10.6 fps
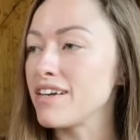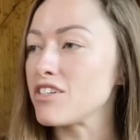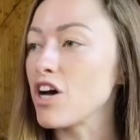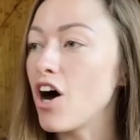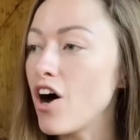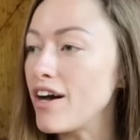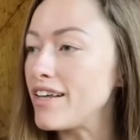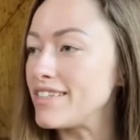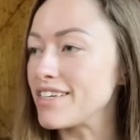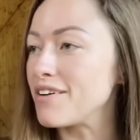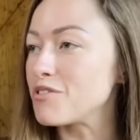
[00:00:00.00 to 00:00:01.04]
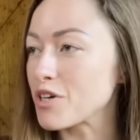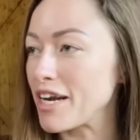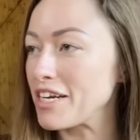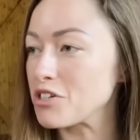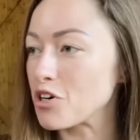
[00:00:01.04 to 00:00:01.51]
tons of
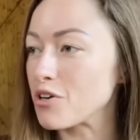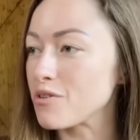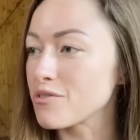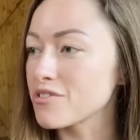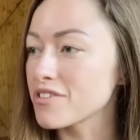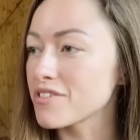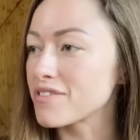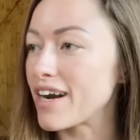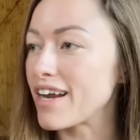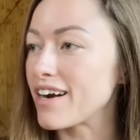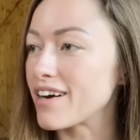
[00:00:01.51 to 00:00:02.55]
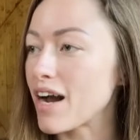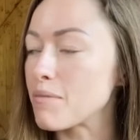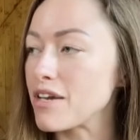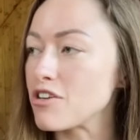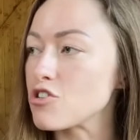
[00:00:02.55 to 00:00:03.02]
trading journals right here. I
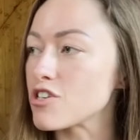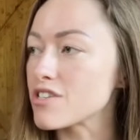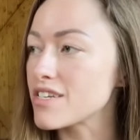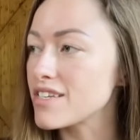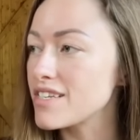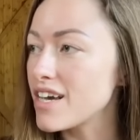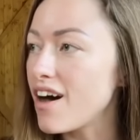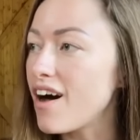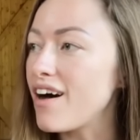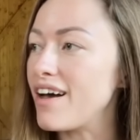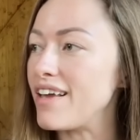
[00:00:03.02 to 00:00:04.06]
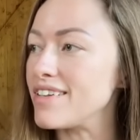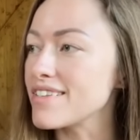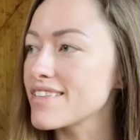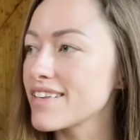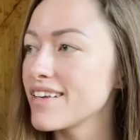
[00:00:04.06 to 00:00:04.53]
mean, just
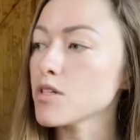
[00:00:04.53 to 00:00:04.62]
tons.